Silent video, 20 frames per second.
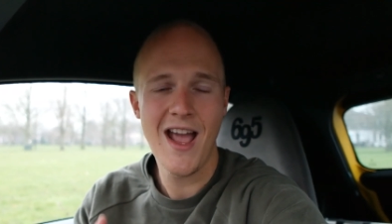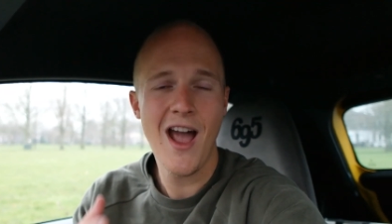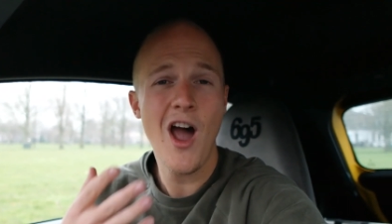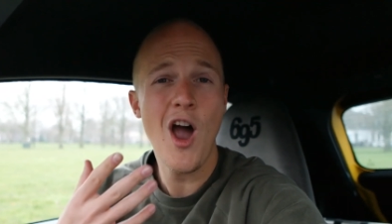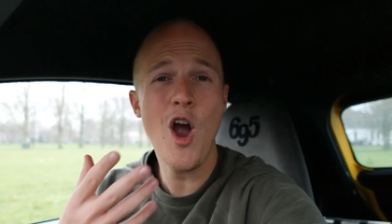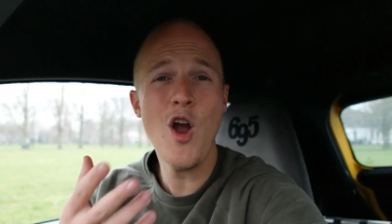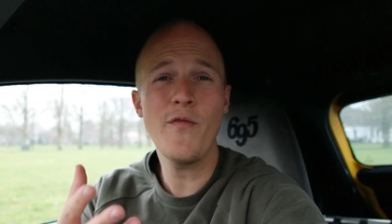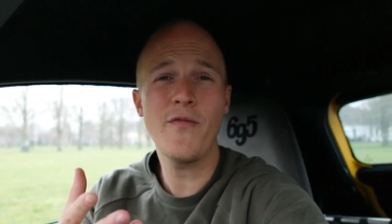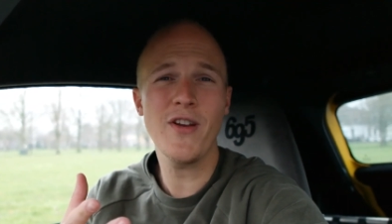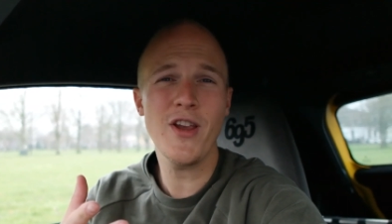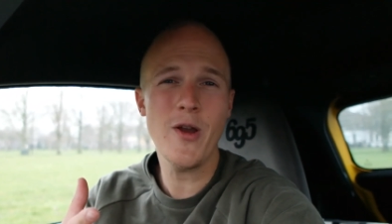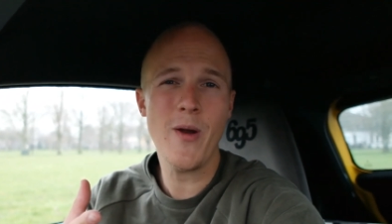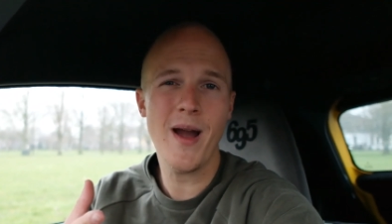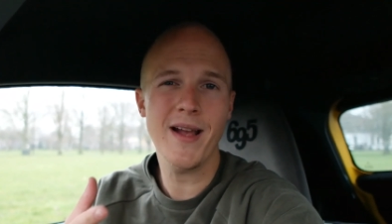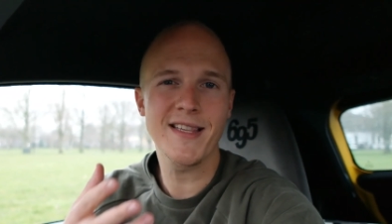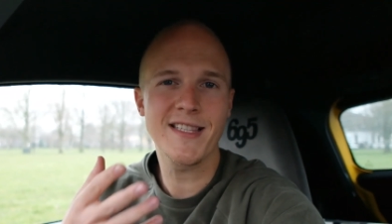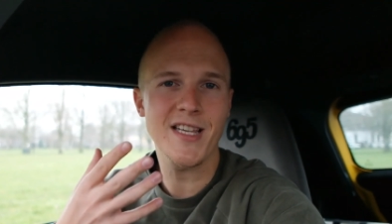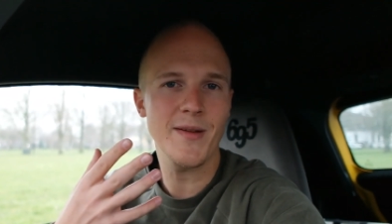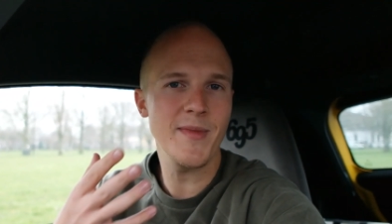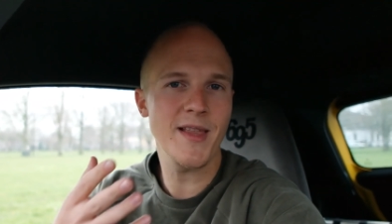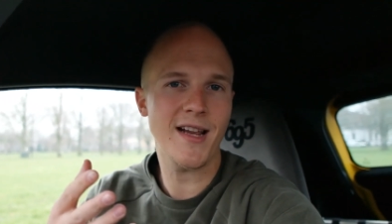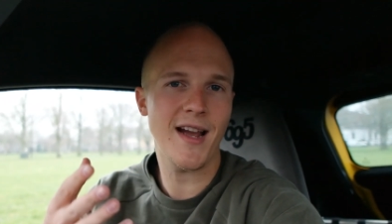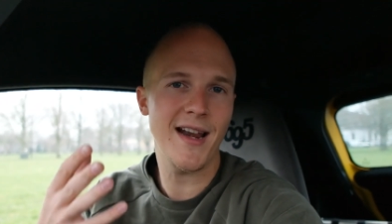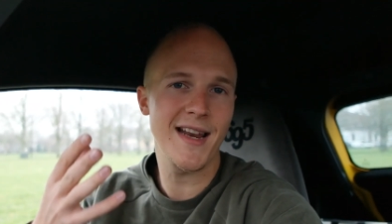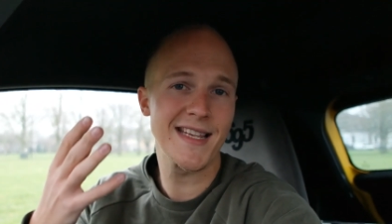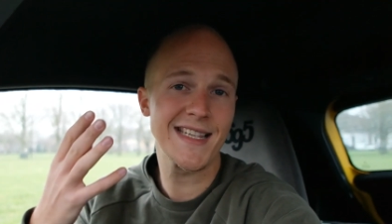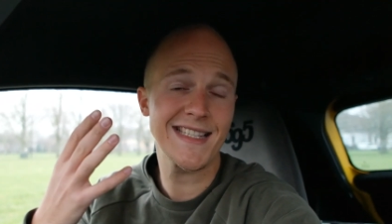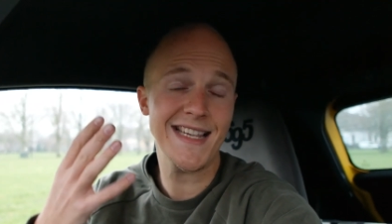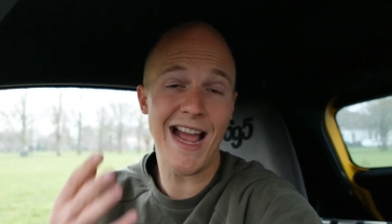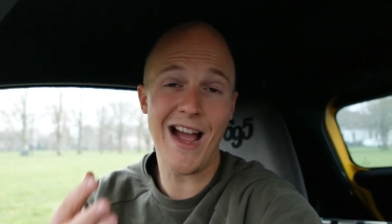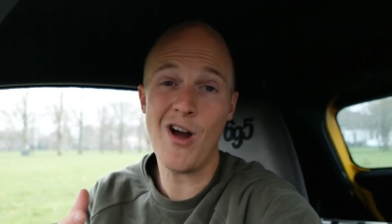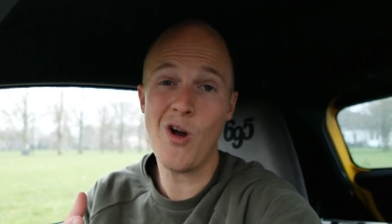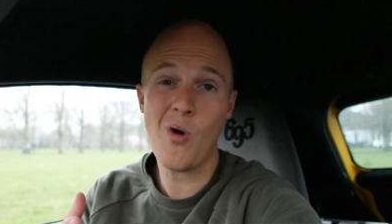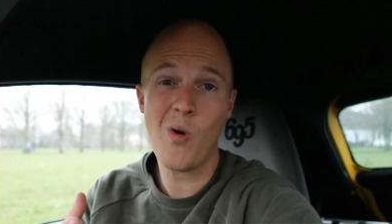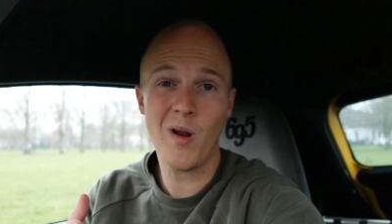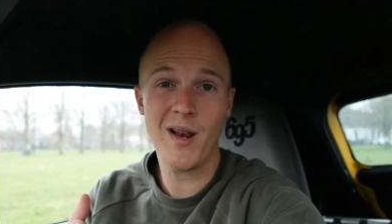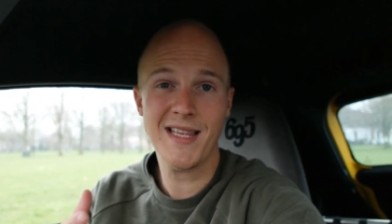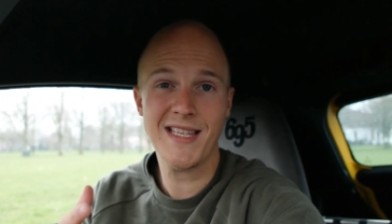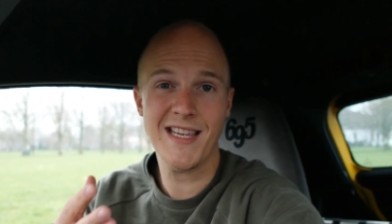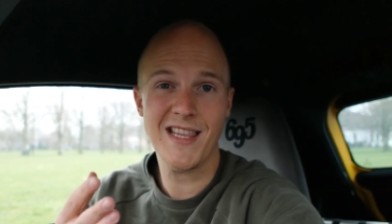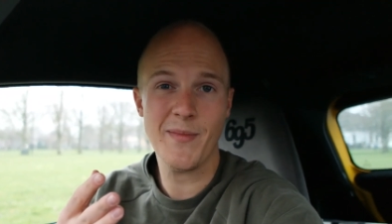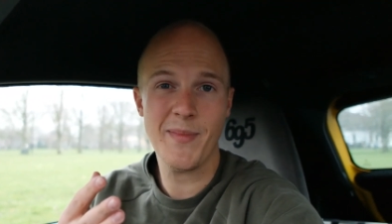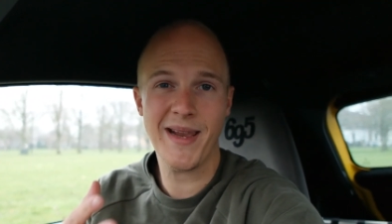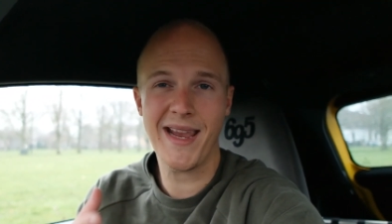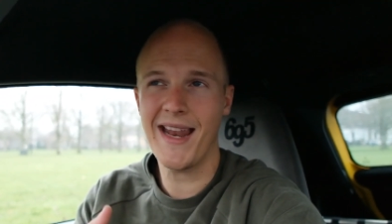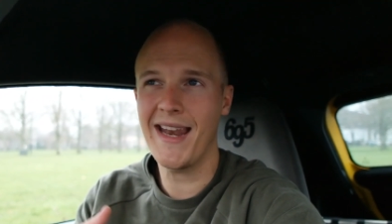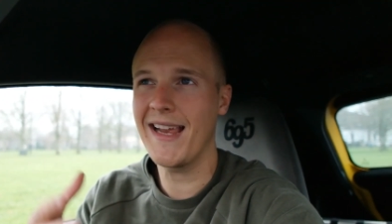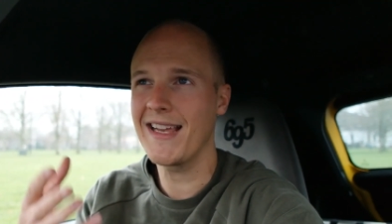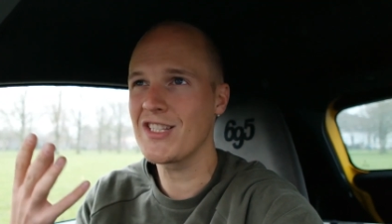Hopefully you heard some of the kind of sound quality at the beginning.